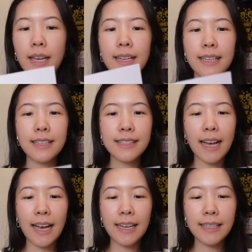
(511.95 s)
and
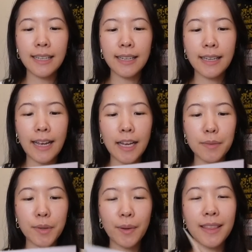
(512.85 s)
inside it
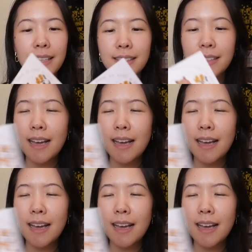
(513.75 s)
came with this